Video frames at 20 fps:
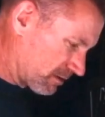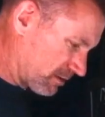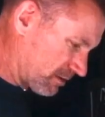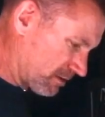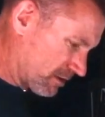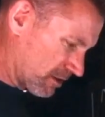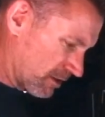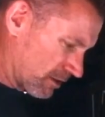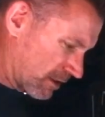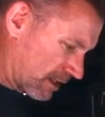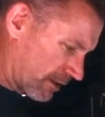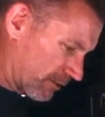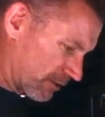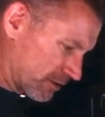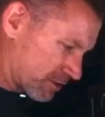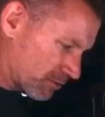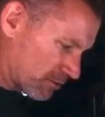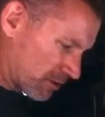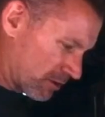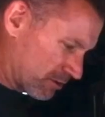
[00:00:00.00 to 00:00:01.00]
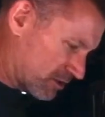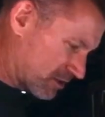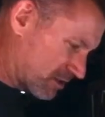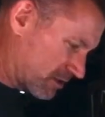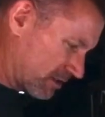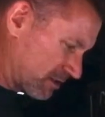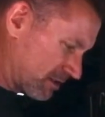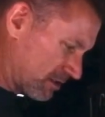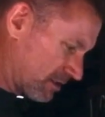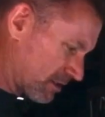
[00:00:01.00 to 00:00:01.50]
you know how it's
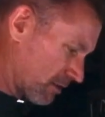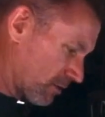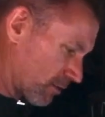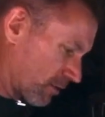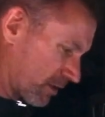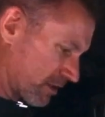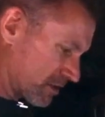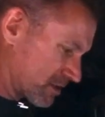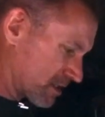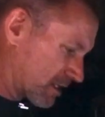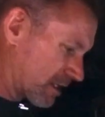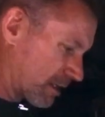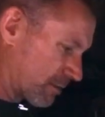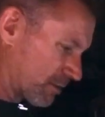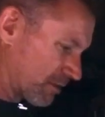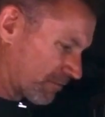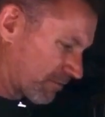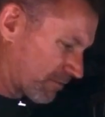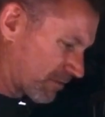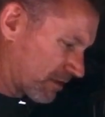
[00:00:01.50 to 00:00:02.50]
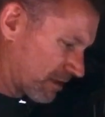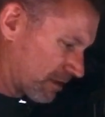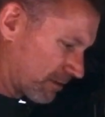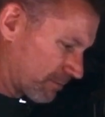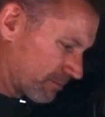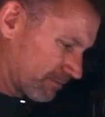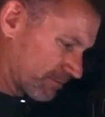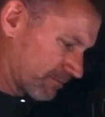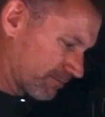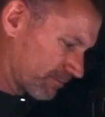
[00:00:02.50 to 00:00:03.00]
roasted, you know where it's coming
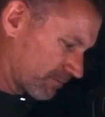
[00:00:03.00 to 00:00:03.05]
from.